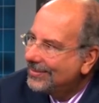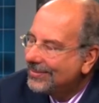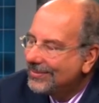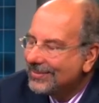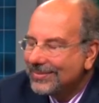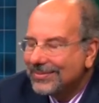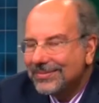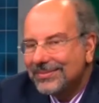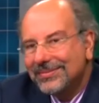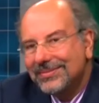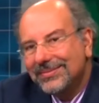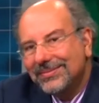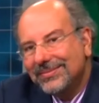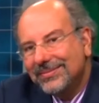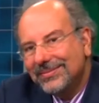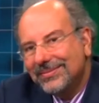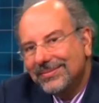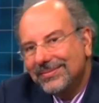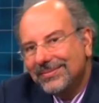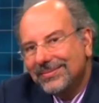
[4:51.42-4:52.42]

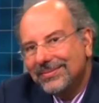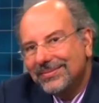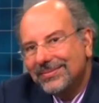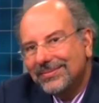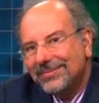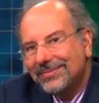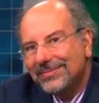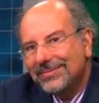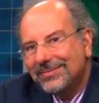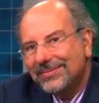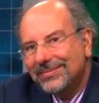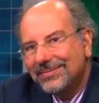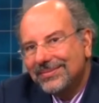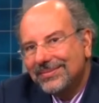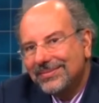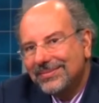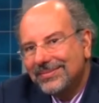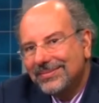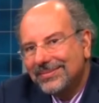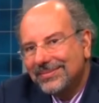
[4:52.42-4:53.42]

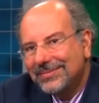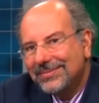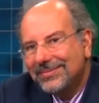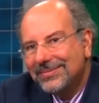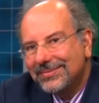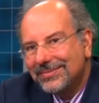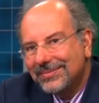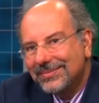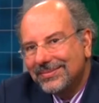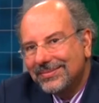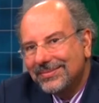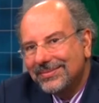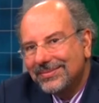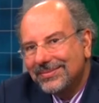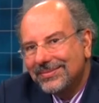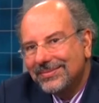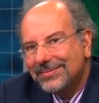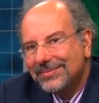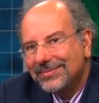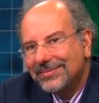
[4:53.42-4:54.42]

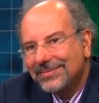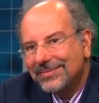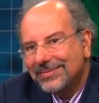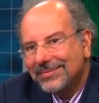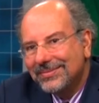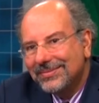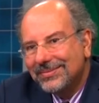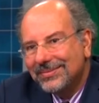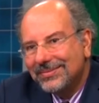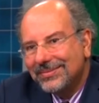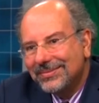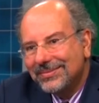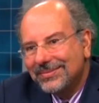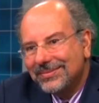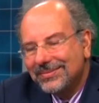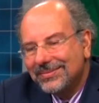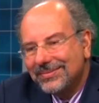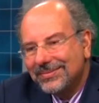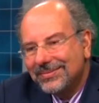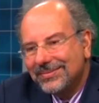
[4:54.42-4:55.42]

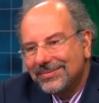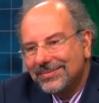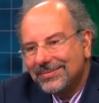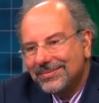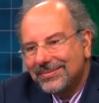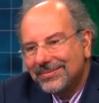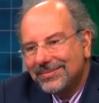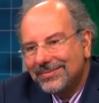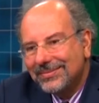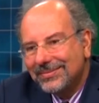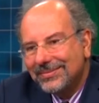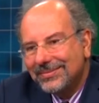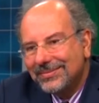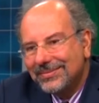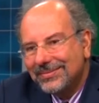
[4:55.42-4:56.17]
This person isn't speaking.